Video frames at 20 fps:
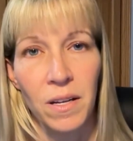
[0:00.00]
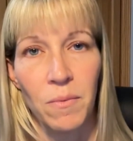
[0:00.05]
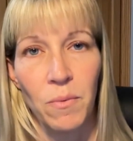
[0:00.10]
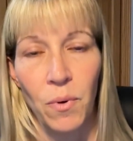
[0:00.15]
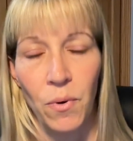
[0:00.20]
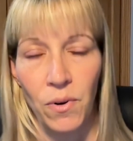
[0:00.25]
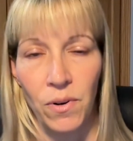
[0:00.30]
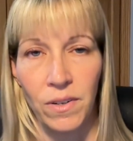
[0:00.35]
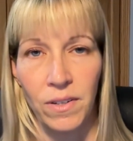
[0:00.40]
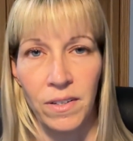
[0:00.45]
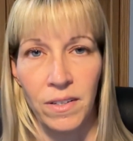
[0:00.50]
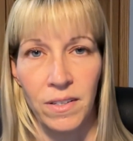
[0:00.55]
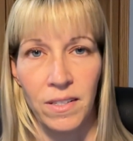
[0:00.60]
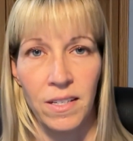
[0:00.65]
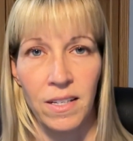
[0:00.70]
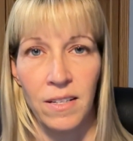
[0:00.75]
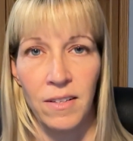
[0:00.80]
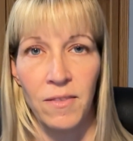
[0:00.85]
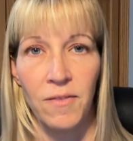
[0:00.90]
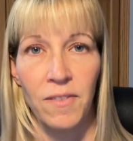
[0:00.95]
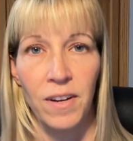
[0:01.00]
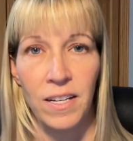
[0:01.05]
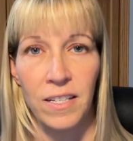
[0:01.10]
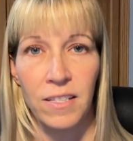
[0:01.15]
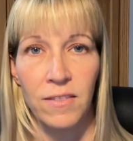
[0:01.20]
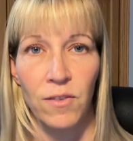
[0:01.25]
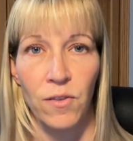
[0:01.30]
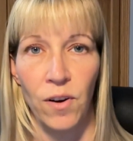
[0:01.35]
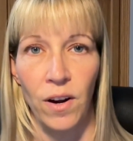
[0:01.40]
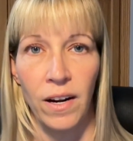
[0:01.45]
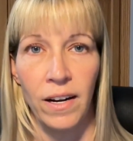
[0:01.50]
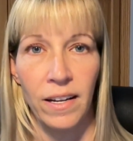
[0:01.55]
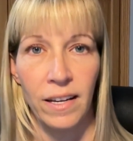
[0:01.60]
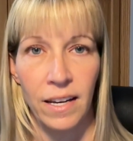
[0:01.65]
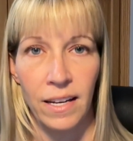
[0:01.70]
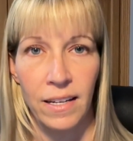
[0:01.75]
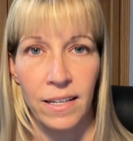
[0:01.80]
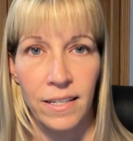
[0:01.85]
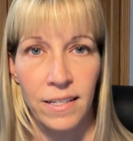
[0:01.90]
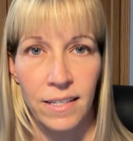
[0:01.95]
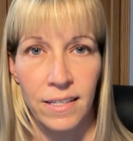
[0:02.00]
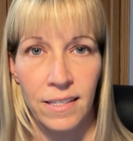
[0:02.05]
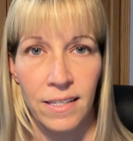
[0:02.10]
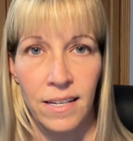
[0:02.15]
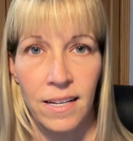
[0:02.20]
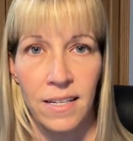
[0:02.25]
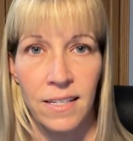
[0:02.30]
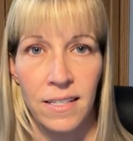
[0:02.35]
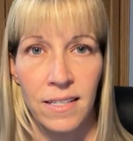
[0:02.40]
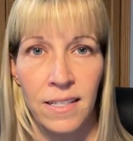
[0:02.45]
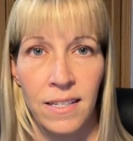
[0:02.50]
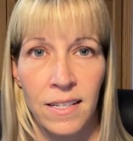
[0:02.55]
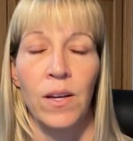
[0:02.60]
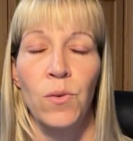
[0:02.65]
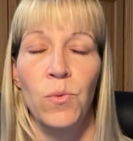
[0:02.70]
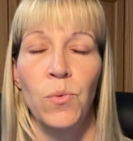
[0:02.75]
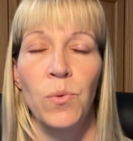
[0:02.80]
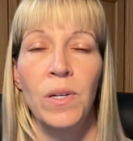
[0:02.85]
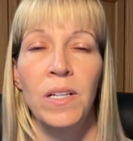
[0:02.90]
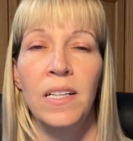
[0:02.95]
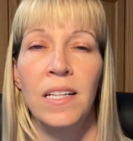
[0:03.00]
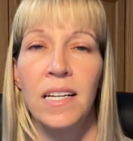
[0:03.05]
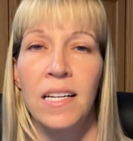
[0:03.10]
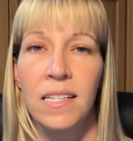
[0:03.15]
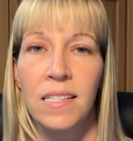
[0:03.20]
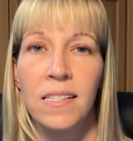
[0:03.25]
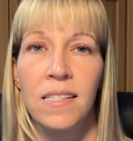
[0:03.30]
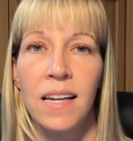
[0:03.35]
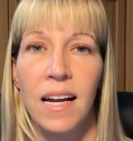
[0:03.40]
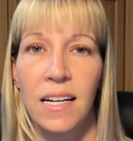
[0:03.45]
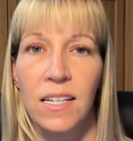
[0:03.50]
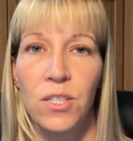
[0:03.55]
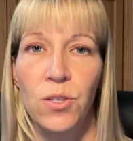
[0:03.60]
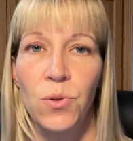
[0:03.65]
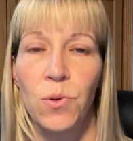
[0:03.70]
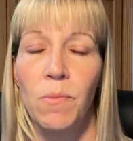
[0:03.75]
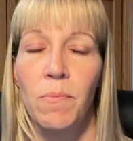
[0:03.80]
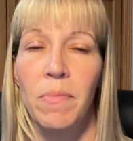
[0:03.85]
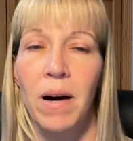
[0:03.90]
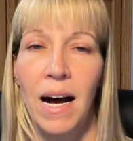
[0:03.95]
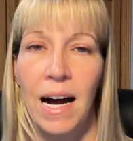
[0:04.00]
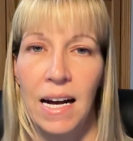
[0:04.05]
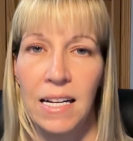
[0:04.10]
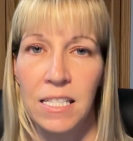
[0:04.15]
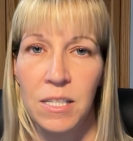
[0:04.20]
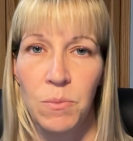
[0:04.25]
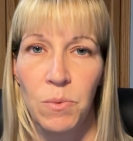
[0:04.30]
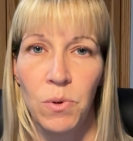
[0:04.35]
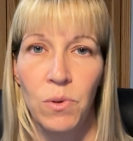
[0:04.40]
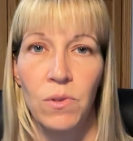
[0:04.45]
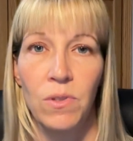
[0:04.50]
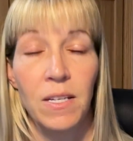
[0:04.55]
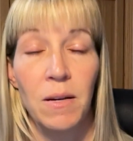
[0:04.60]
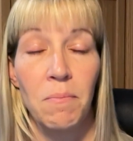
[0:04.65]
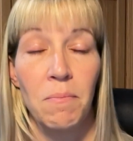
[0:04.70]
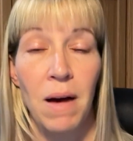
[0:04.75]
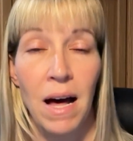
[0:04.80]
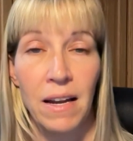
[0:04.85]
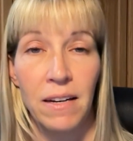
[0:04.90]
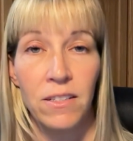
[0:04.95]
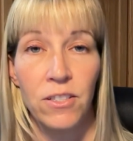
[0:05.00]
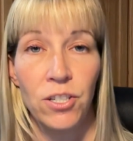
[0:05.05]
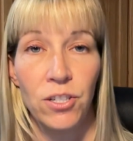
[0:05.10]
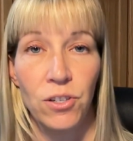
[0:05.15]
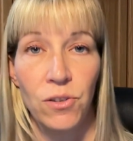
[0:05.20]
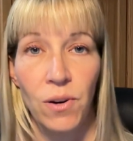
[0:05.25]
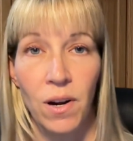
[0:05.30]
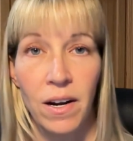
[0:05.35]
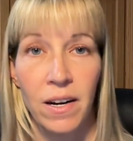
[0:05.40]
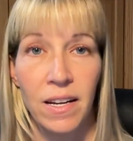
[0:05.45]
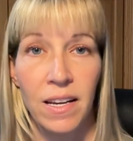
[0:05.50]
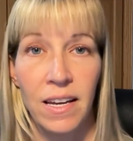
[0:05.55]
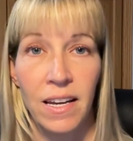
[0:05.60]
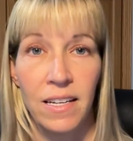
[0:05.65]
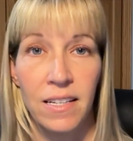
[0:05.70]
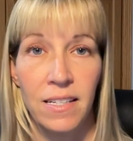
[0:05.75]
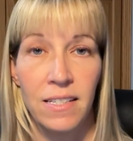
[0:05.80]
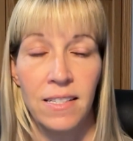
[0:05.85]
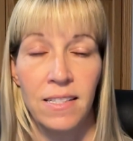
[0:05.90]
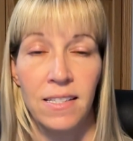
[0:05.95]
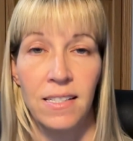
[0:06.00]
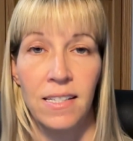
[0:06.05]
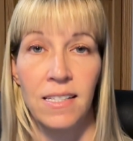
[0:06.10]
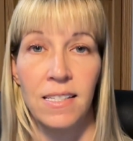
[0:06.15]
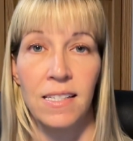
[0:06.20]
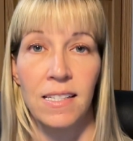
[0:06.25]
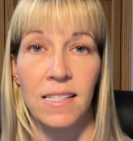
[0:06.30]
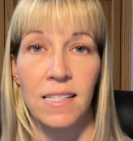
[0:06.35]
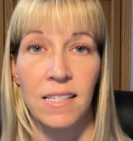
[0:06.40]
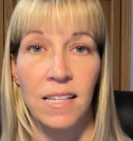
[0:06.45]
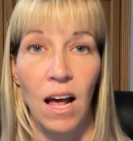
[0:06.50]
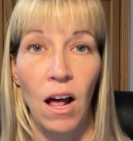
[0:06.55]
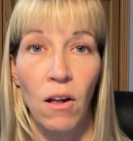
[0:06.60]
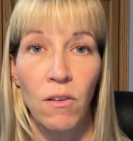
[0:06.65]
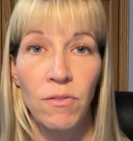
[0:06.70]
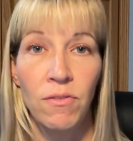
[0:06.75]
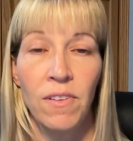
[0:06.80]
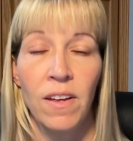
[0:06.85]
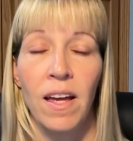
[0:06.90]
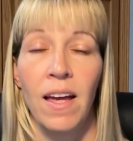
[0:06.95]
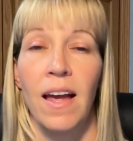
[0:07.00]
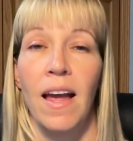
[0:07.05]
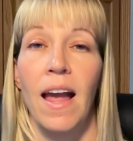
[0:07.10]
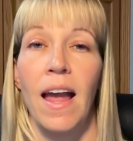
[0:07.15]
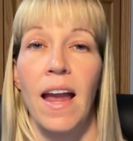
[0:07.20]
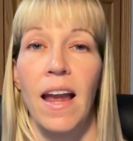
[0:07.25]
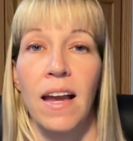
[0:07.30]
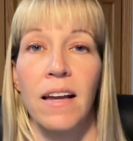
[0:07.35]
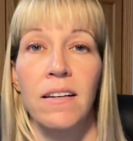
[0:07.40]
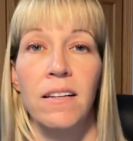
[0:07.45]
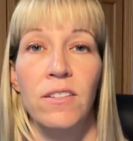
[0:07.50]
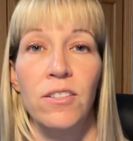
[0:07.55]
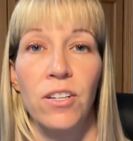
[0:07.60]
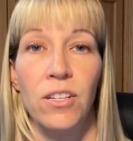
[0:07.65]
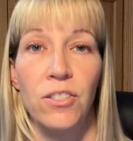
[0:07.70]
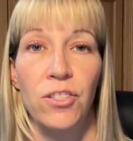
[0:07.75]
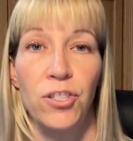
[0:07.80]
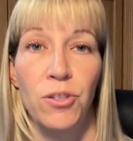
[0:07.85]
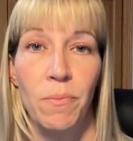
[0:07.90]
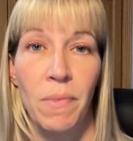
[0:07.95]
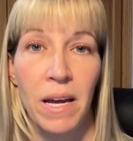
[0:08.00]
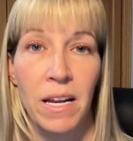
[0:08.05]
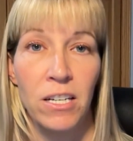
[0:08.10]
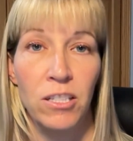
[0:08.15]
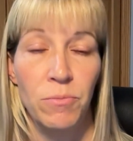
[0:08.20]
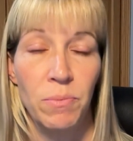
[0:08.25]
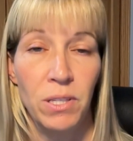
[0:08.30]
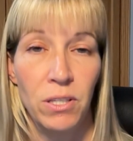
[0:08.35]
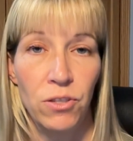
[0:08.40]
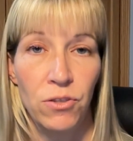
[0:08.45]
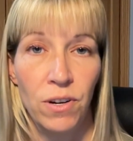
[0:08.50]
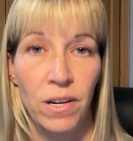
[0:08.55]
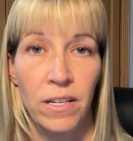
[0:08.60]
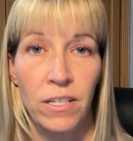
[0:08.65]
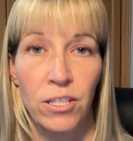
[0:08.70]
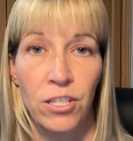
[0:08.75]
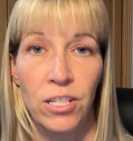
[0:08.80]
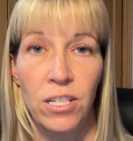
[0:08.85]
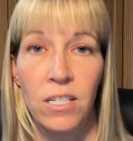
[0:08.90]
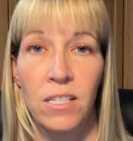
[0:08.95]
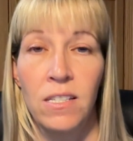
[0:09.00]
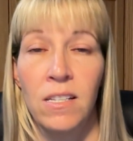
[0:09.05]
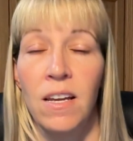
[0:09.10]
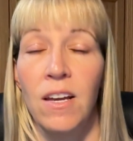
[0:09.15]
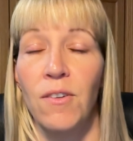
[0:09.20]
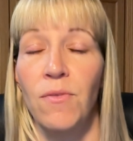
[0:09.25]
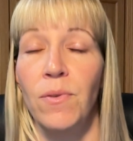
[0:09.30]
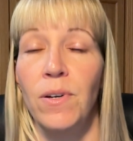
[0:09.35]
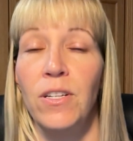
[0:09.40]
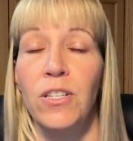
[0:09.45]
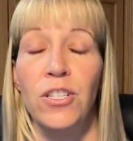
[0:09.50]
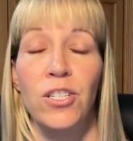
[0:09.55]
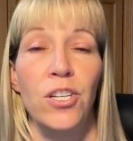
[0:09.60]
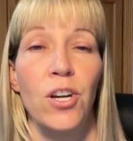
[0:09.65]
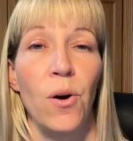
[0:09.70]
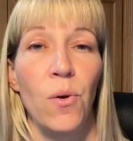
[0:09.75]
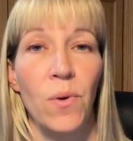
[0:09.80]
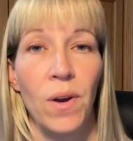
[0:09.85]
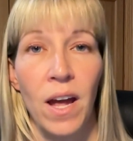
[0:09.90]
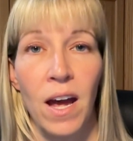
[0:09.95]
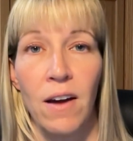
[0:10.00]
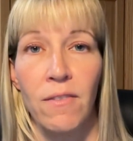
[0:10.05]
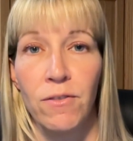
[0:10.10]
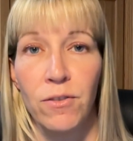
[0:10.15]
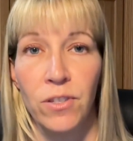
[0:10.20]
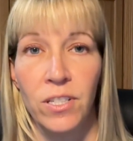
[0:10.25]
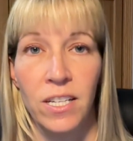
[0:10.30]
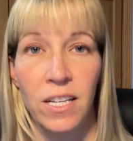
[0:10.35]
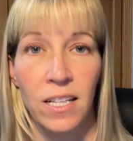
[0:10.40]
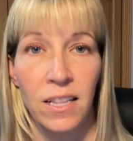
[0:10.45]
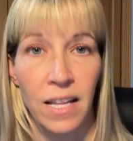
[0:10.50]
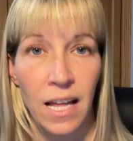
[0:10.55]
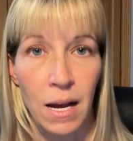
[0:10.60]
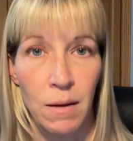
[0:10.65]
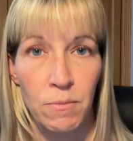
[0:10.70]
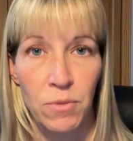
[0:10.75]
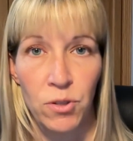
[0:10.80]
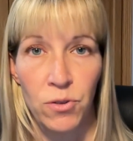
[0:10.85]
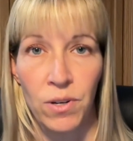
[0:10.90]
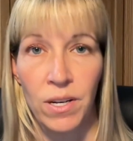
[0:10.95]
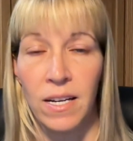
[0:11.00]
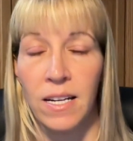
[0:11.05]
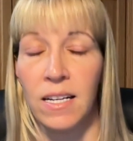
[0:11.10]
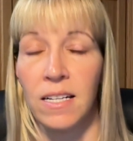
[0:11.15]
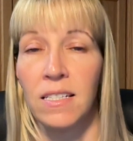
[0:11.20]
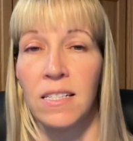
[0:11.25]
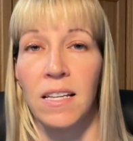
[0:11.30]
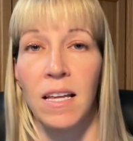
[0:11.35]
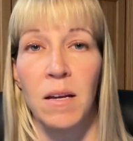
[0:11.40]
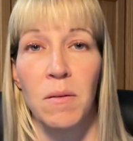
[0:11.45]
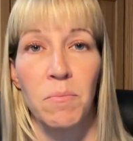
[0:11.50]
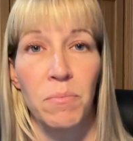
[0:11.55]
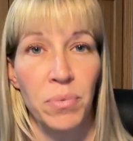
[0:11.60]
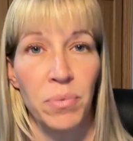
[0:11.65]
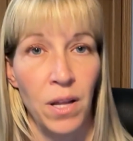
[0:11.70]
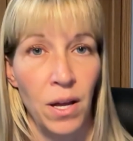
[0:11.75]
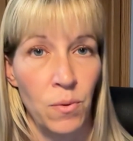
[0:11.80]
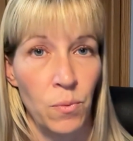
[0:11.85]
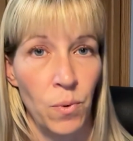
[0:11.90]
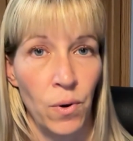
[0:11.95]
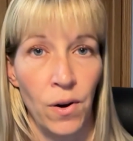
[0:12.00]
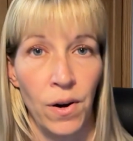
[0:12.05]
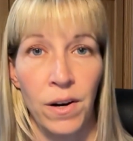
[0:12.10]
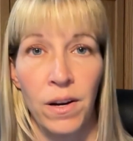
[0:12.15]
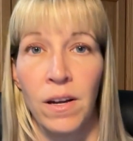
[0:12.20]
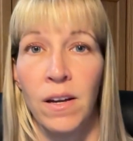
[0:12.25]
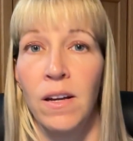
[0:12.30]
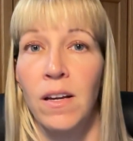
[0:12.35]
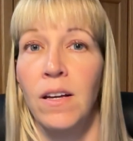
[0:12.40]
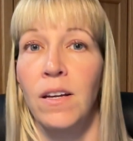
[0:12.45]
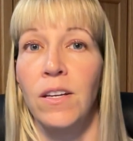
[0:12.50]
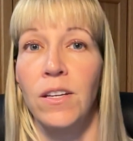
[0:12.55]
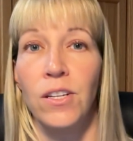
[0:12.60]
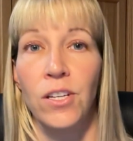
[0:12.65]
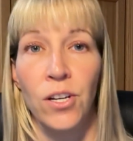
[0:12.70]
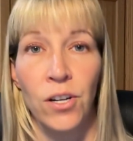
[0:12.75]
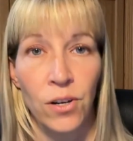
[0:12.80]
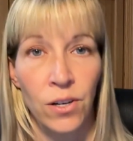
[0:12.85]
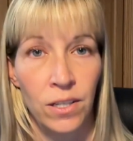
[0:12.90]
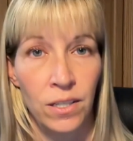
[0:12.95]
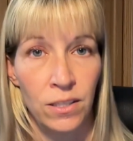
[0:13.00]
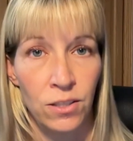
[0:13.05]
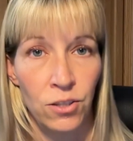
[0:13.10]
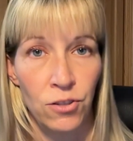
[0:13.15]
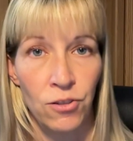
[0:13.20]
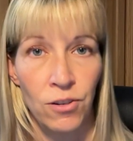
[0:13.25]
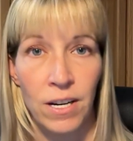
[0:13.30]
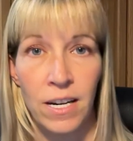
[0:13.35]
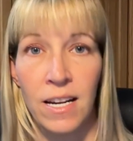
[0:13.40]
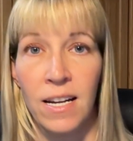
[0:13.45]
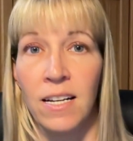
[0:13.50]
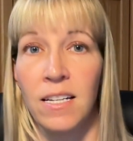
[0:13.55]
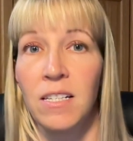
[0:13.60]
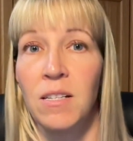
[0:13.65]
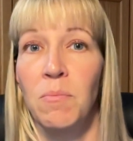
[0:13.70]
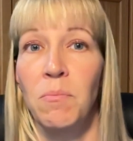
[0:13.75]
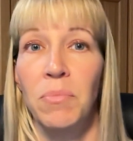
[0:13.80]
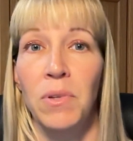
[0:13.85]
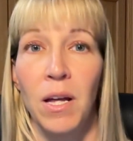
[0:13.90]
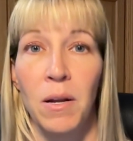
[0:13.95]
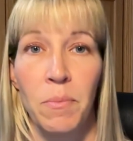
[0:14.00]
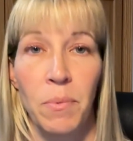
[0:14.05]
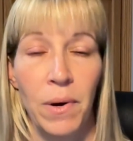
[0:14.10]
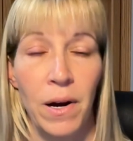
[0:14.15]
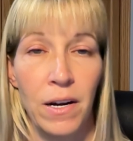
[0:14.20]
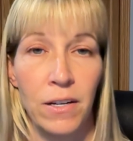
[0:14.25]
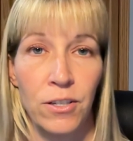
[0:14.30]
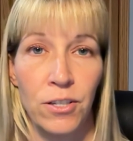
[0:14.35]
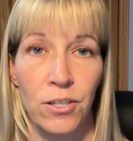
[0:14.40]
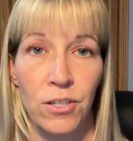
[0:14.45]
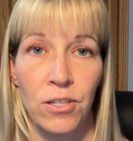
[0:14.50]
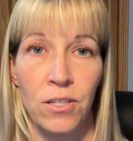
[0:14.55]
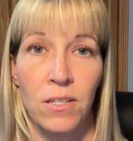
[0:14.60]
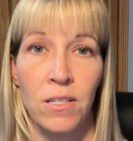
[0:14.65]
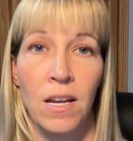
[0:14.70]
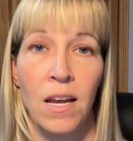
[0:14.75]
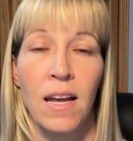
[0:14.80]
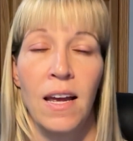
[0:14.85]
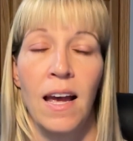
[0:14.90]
important in the face of chronic kidney disease. It really is next to impossible to monitor chronic kidney disease itself and adjust your management strategies if we don't have routine lab screenings like blood work, urine screenings, blood pressures.